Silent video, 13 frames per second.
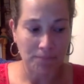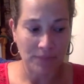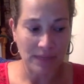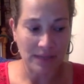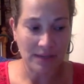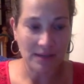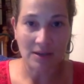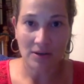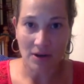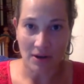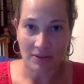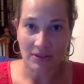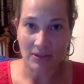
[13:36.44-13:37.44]
it can
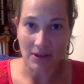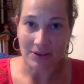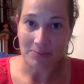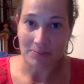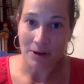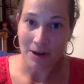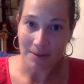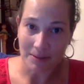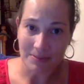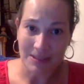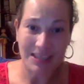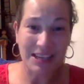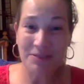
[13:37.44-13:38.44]
cause a lot of
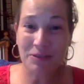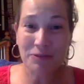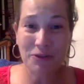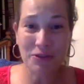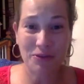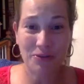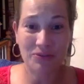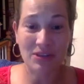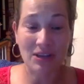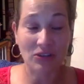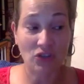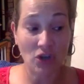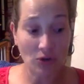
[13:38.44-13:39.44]
problems. And even for those
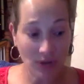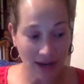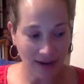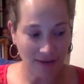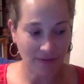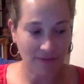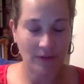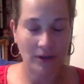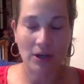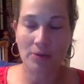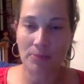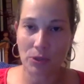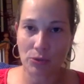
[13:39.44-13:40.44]
that don't have
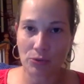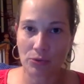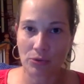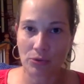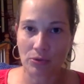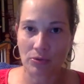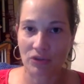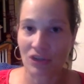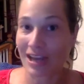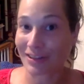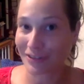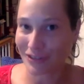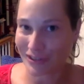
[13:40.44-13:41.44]
immune
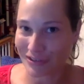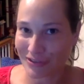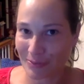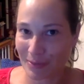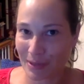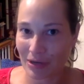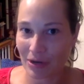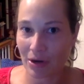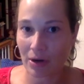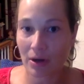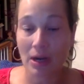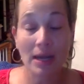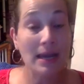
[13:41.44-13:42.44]
challenges, but
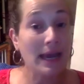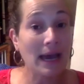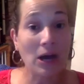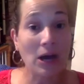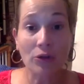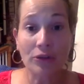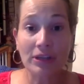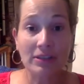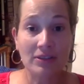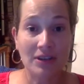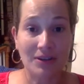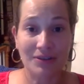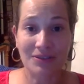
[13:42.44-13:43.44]
are healthy
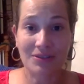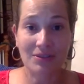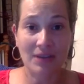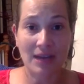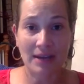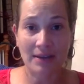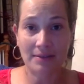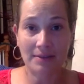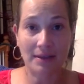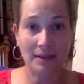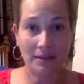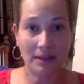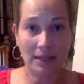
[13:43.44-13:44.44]
adults that
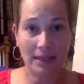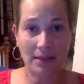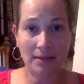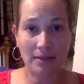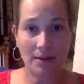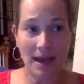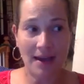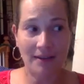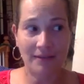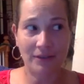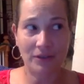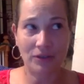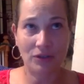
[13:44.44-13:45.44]
suddenly have
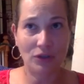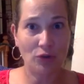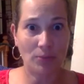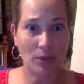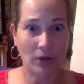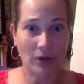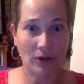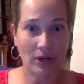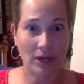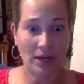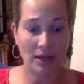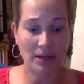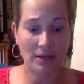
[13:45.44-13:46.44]
a tumor,
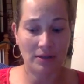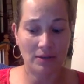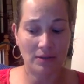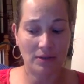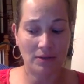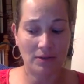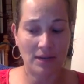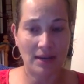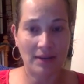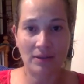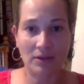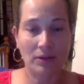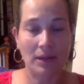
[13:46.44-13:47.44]
and yet
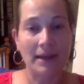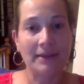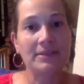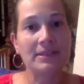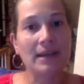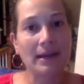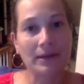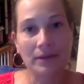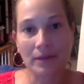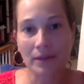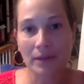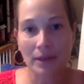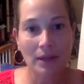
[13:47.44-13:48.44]
their
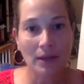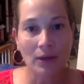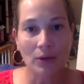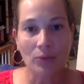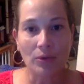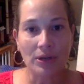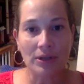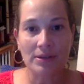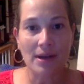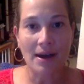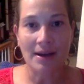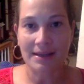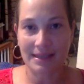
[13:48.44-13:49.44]
lifestyle would
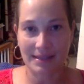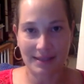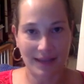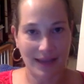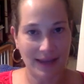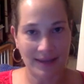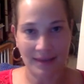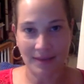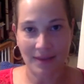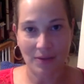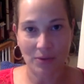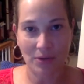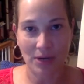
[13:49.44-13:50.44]
not indicate that
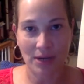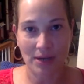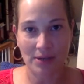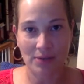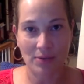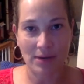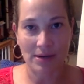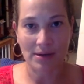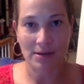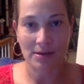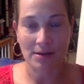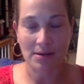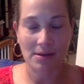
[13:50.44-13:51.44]
they were anywhere
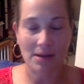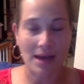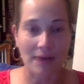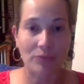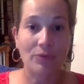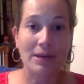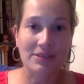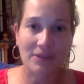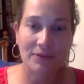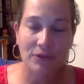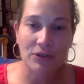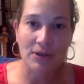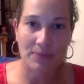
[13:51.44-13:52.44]
at risk
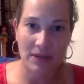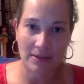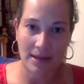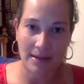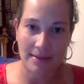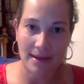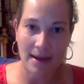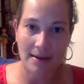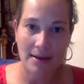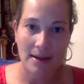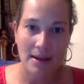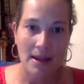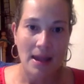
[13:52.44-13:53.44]
for something like that.
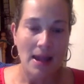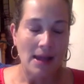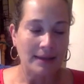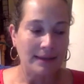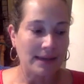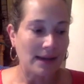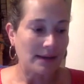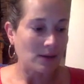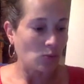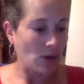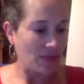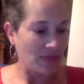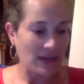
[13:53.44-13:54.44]
Yet
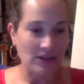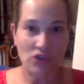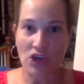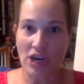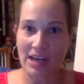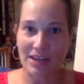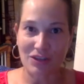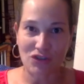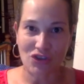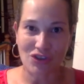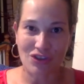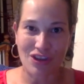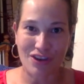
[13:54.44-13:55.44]
when they
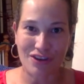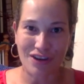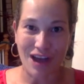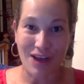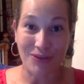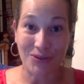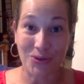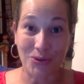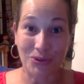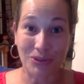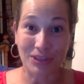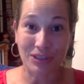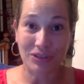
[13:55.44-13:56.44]
change their household
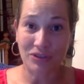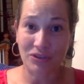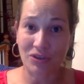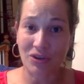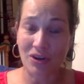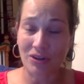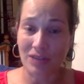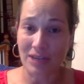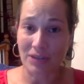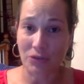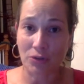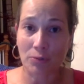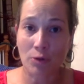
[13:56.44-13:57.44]
cleaners to all
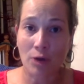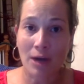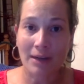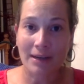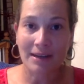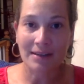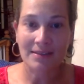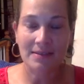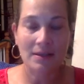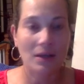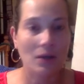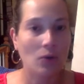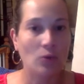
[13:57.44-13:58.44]
natural products,
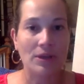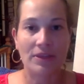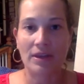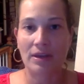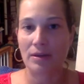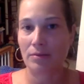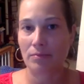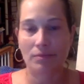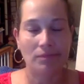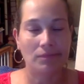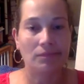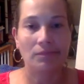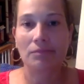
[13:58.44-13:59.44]
within
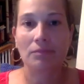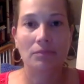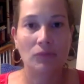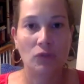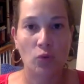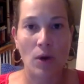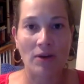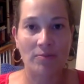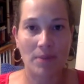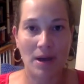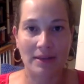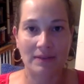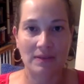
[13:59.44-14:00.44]
12
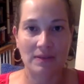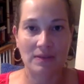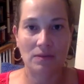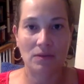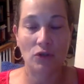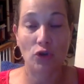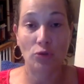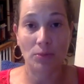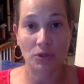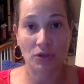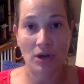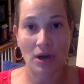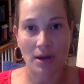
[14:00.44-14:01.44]
months, the
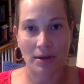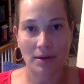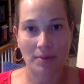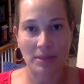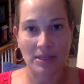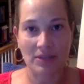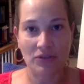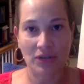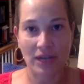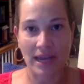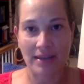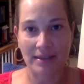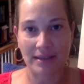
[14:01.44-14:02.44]
tumor's gone. I mean, these are
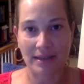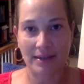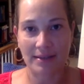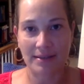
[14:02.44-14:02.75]
case studies